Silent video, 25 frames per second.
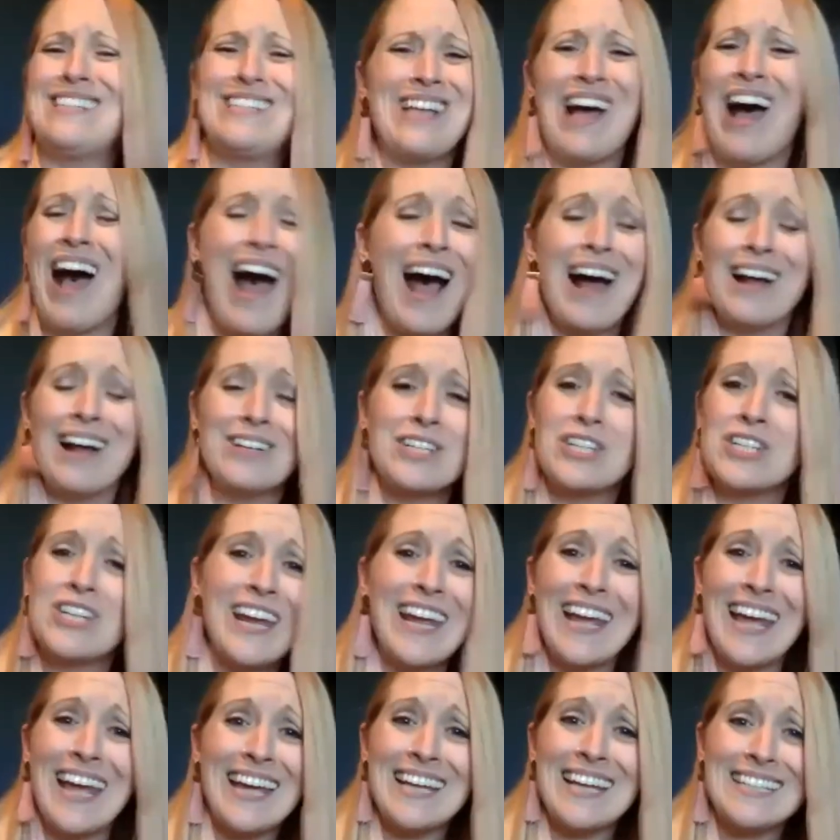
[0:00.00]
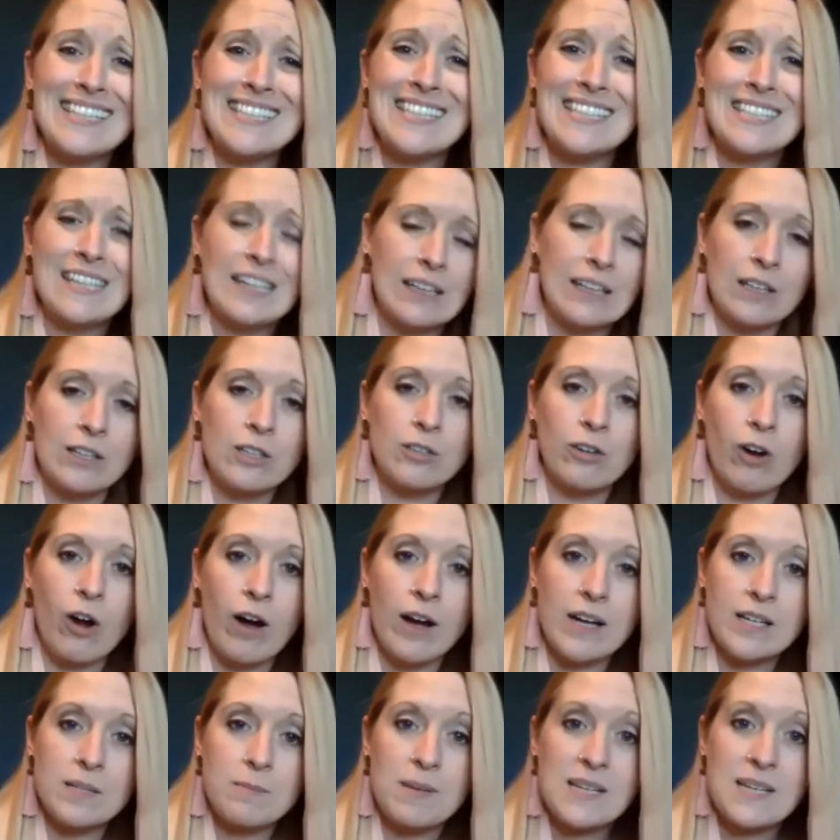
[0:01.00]
touch it!
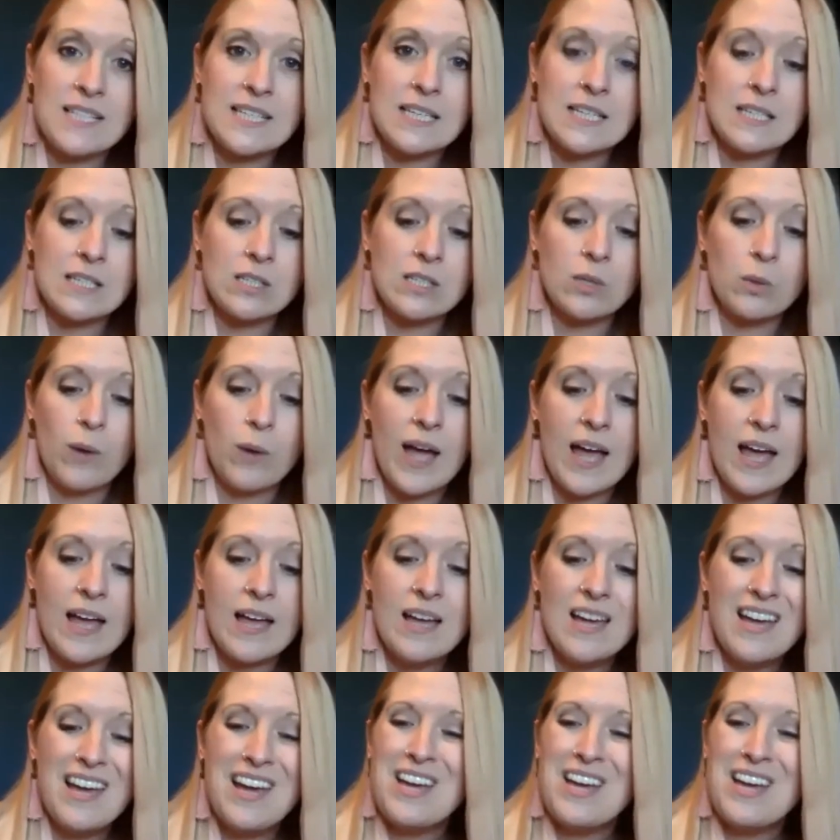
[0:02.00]
Cried Mrs. Twit.